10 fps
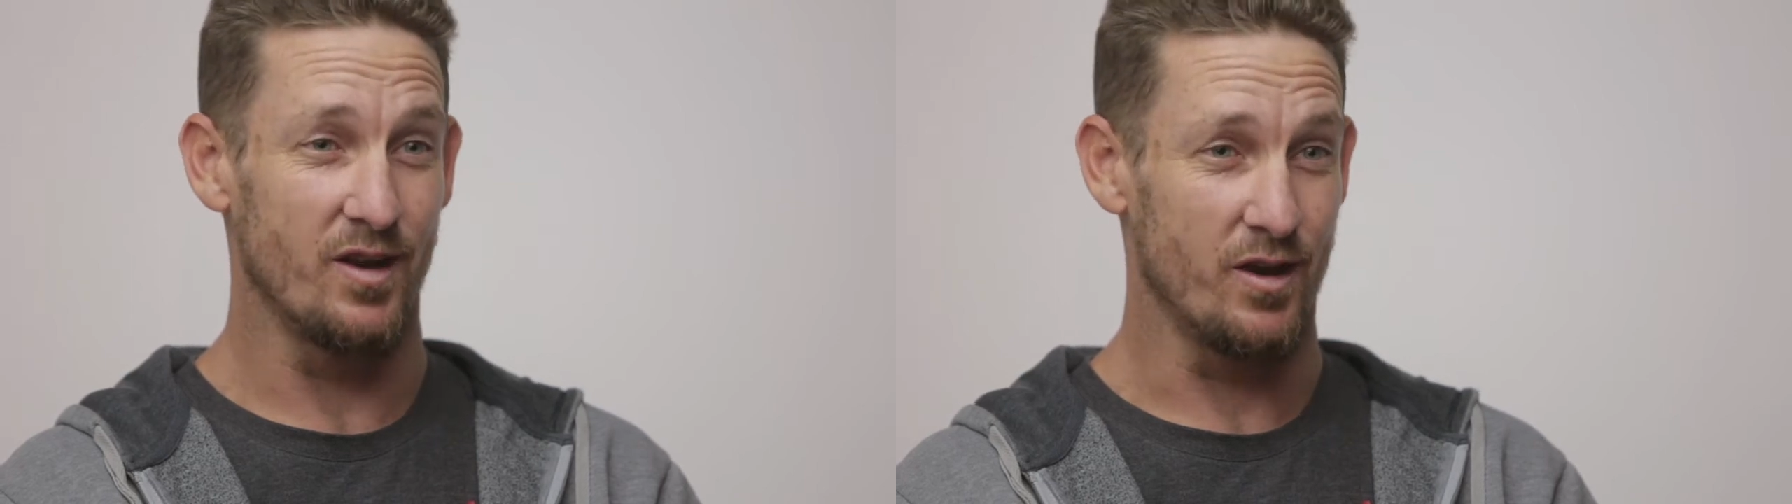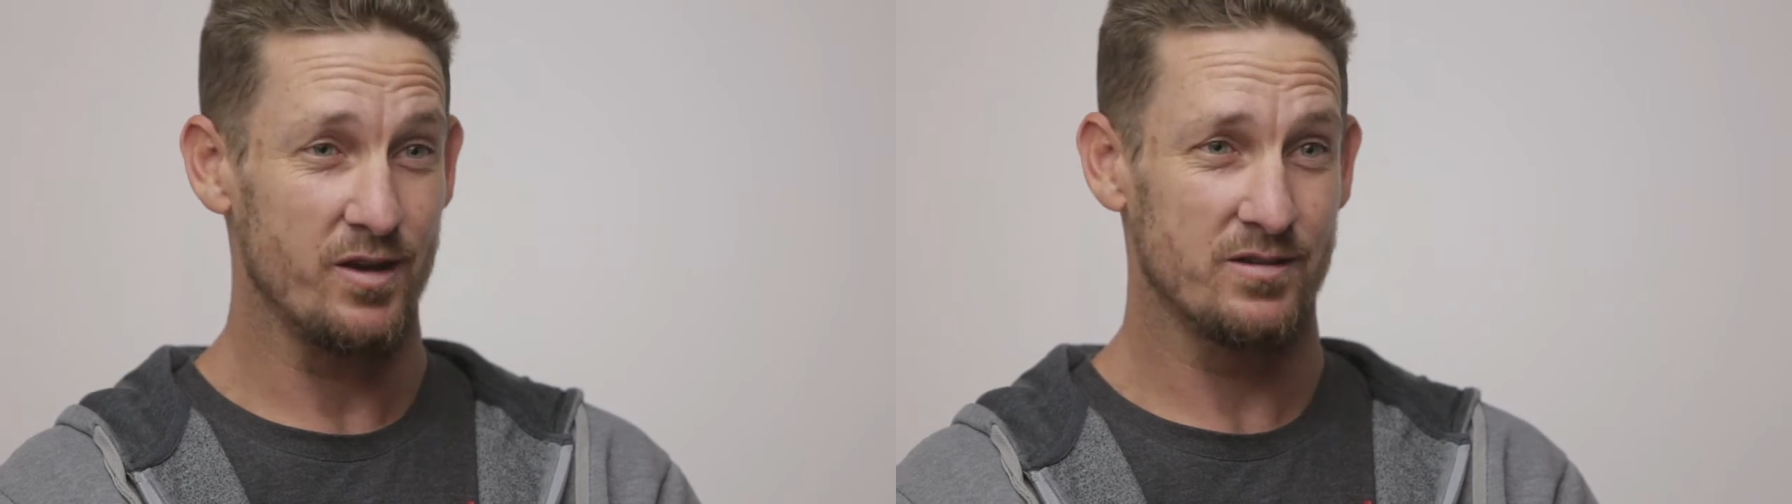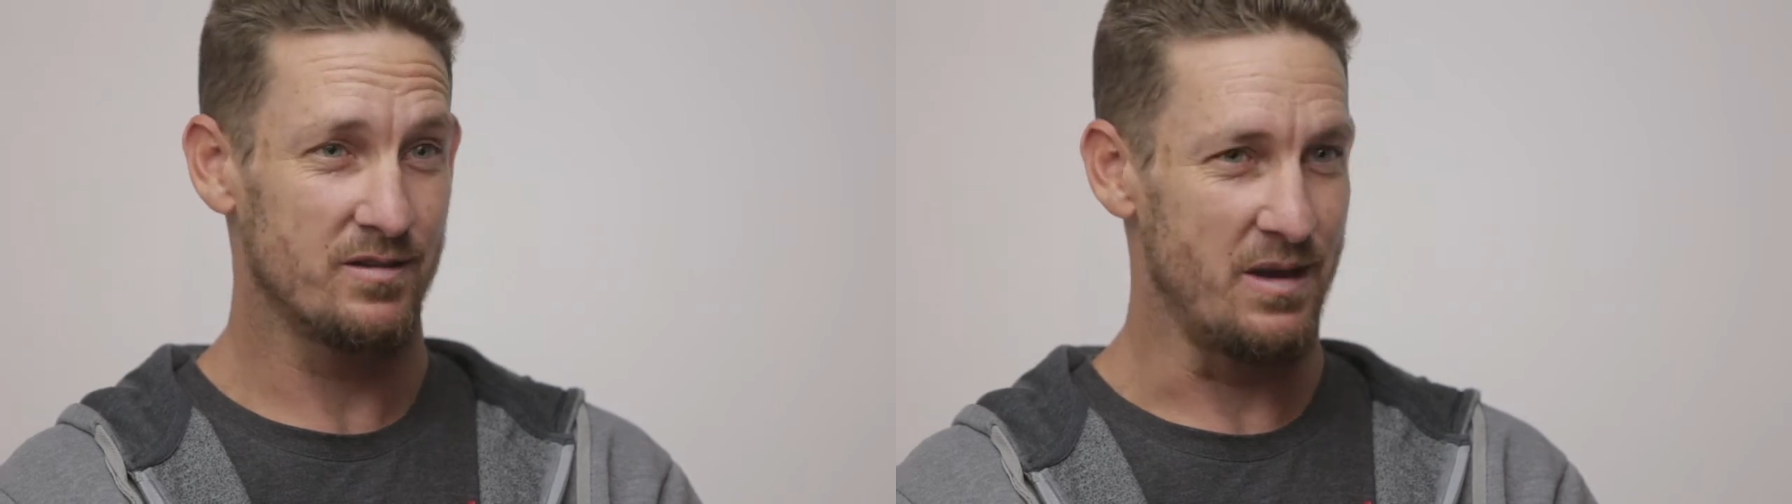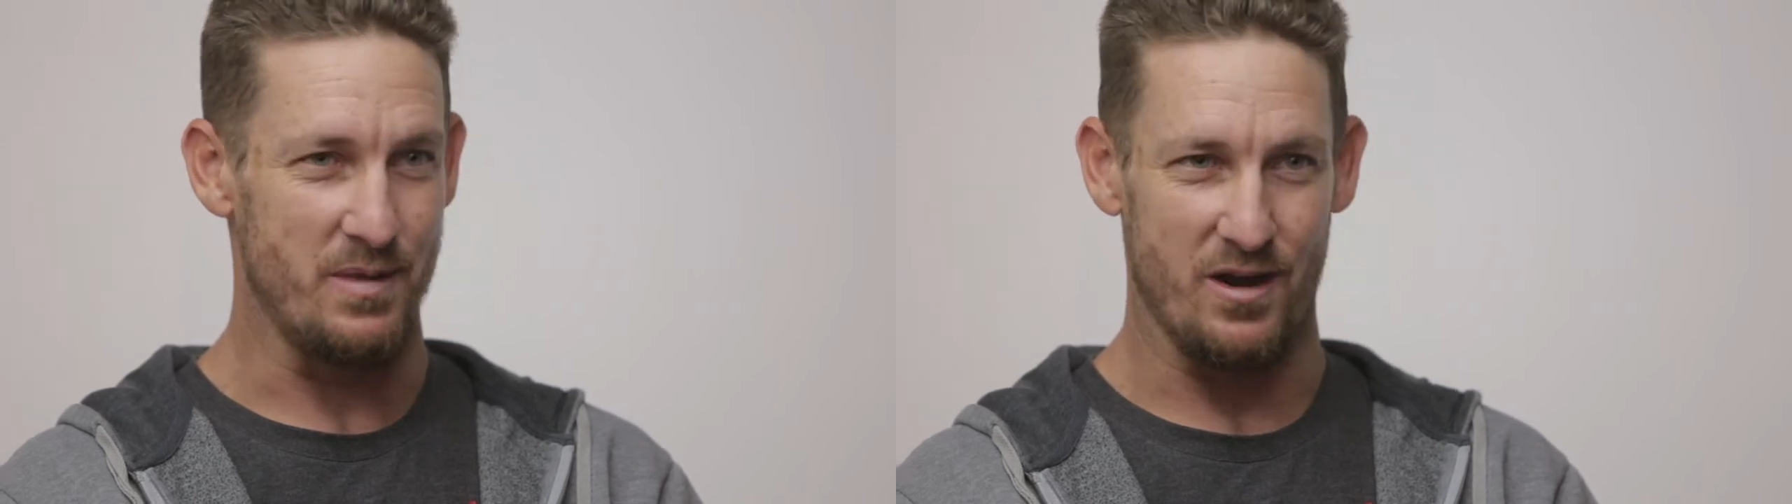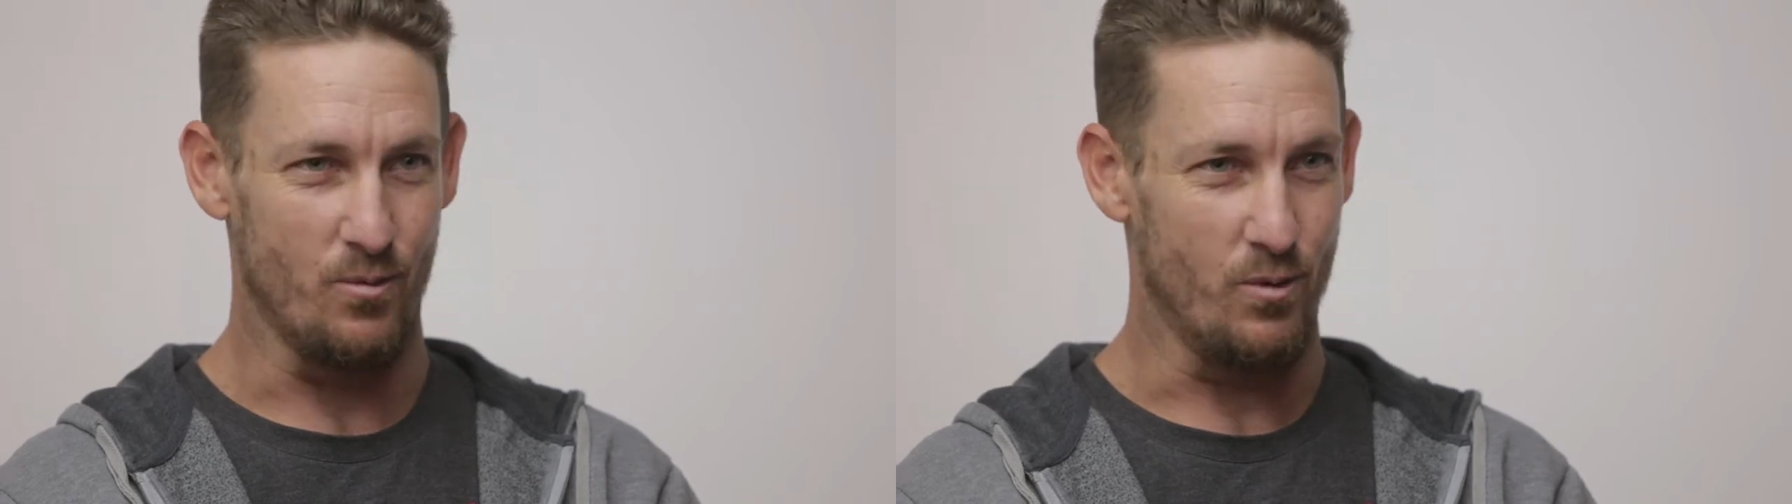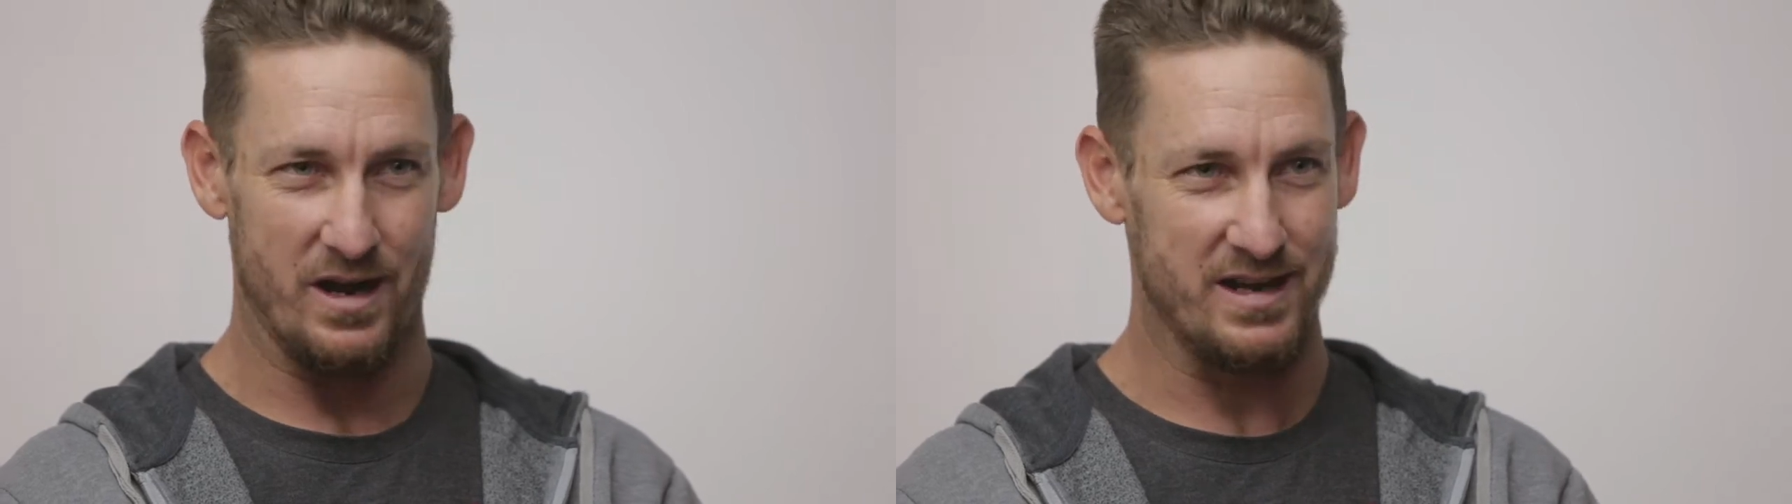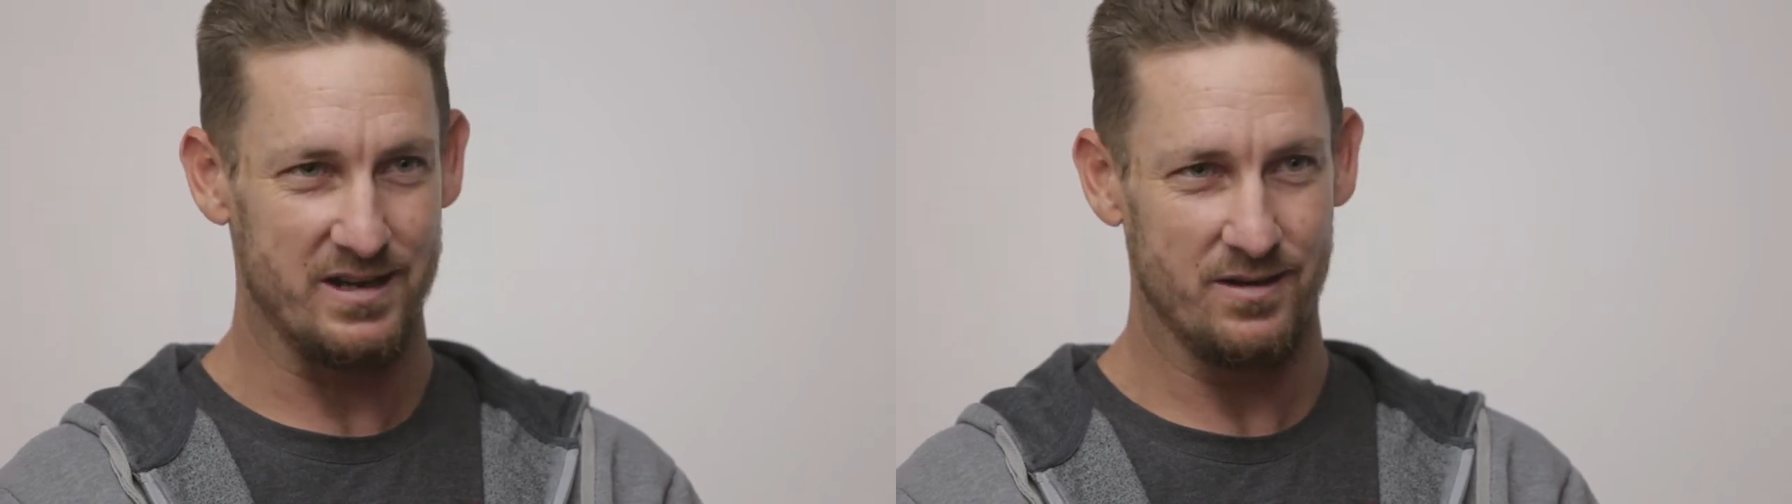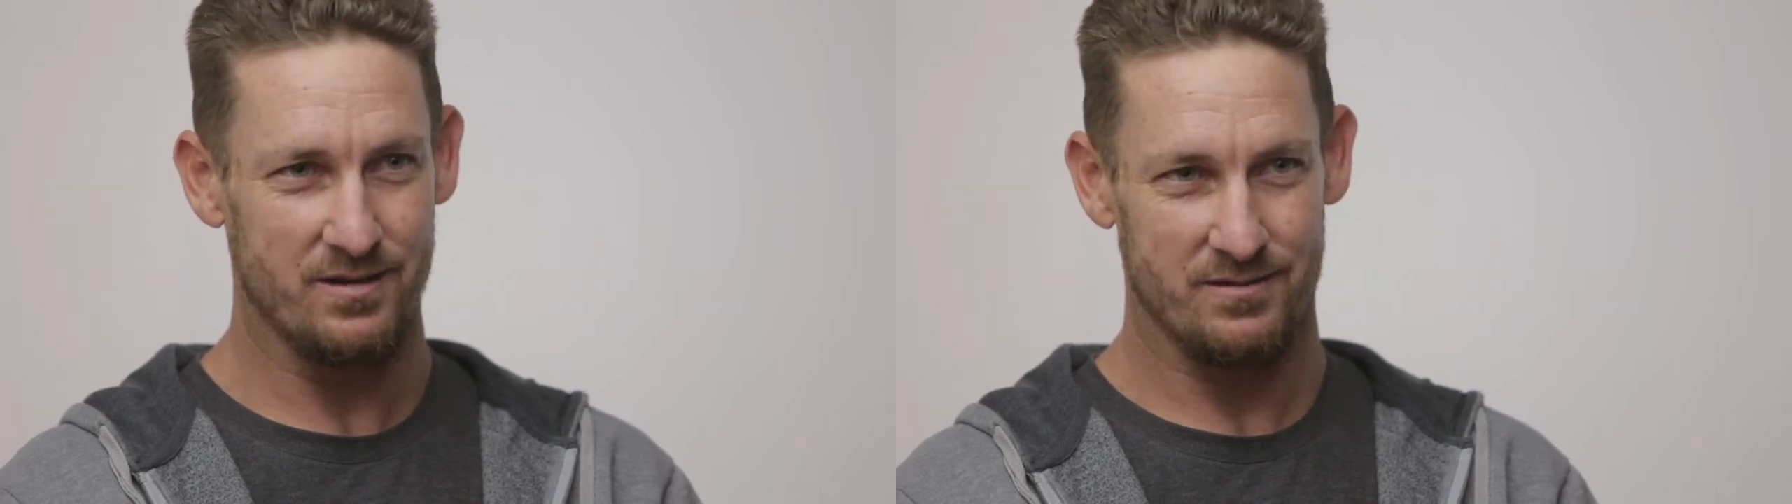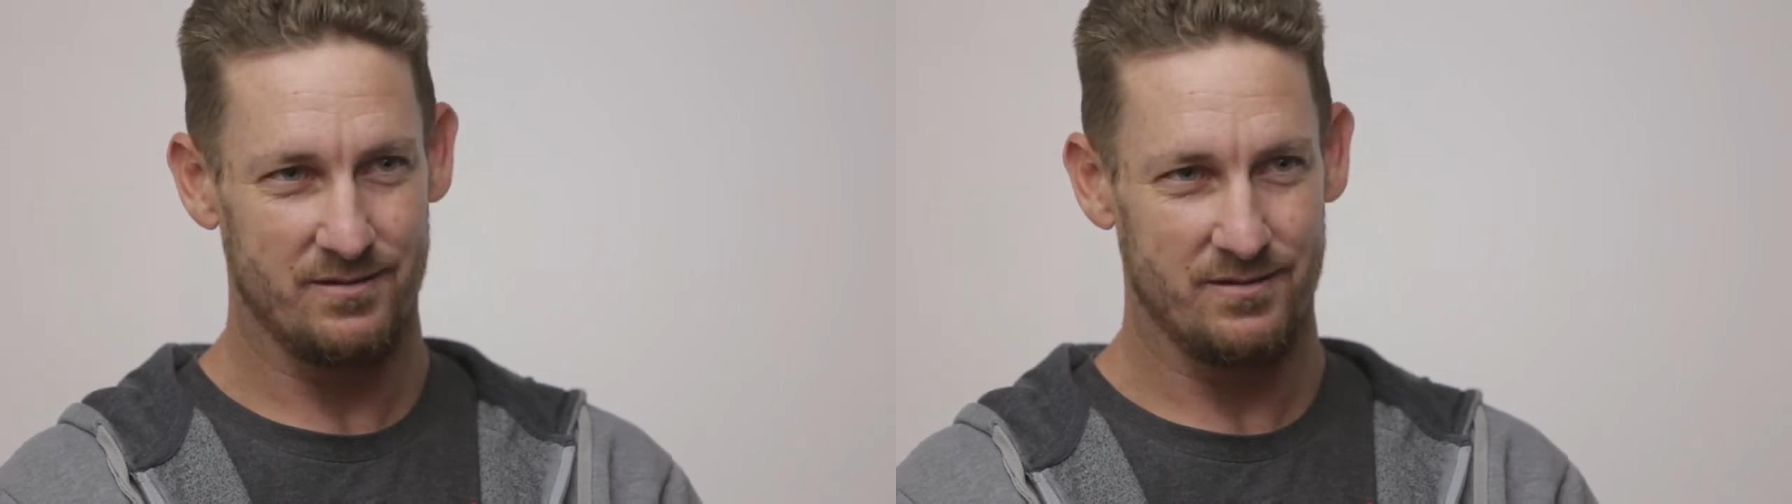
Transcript: lot, no matter what I did,